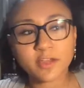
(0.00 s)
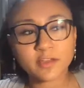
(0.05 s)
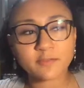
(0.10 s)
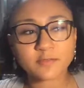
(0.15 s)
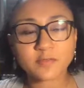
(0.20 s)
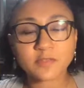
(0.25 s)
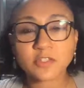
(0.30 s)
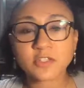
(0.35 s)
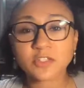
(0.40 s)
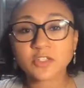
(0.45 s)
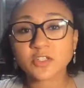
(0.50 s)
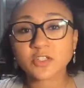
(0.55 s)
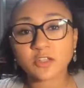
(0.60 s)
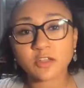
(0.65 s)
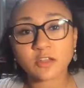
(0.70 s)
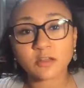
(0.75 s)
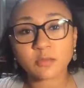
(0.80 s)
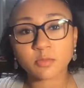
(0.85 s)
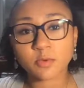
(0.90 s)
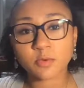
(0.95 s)
We have positions
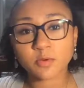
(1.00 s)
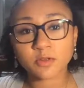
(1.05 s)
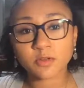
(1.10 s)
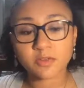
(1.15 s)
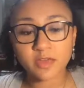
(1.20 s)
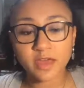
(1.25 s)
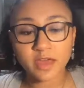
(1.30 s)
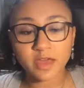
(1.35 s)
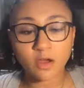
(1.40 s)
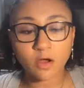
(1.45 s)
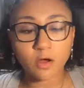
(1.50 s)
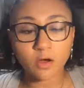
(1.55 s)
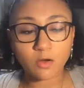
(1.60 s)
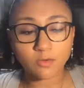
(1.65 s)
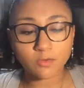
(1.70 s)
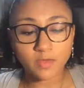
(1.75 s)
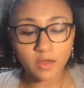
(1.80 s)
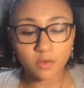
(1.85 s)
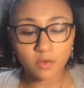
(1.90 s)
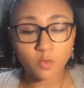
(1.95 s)
on our board
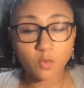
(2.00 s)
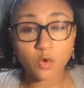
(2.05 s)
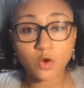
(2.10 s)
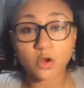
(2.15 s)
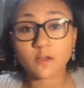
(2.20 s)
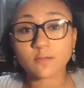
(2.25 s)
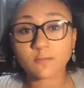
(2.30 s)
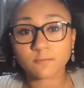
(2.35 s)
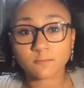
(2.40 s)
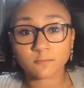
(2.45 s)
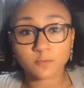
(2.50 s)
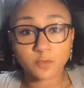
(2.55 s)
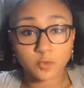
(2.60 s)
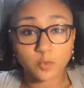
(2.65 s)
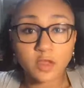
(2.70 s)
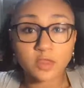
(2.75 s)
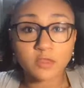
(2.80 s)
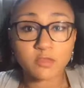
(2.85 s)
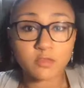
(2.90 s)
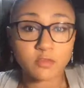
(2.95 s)
that work
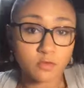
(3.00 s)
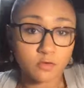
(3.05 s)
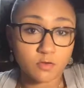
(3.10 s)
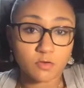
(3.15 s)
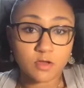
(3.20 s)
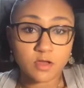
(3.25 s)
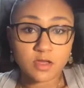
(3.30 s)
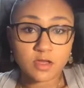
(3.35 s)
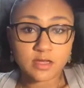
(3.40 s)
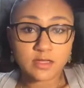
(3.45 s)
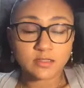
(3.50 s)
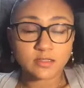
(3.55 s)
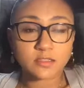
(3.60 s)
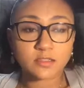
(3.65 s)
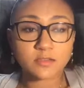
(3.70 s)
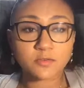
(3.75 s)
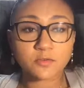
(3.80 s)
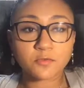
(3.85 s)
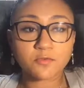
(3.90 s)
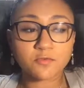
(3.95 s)
with you
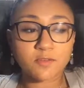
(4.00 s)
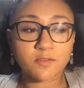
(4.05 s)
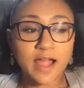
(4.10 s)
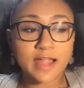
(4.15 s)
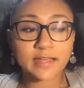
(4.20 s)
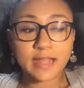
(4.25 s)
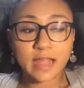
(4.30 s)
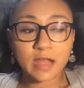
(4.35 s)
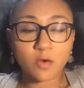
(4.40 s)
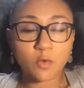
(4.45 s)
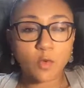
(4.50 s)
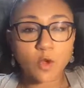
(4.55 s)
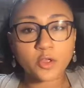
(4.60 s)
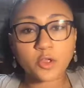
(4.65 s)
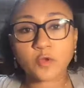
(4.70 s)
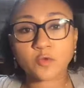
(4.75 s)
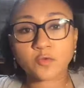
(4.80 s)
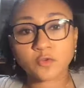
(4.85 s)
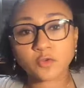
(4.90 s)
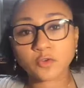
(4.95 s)
to find out what
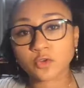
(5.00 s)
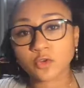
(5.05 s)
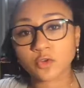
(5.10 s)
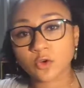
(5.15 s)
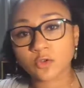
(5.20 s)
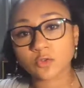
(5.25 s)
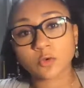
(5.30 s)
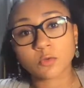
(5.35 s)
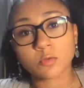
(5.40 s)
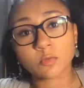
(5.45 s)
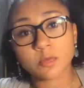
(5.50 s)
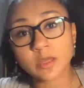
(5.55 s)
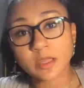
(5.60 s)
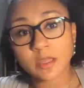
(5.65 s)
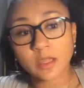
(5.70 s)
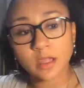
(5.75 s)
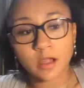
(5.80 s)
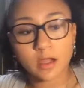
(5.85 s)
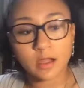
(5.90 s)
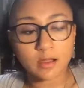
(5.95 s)
your future goals will
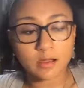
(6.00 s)
be.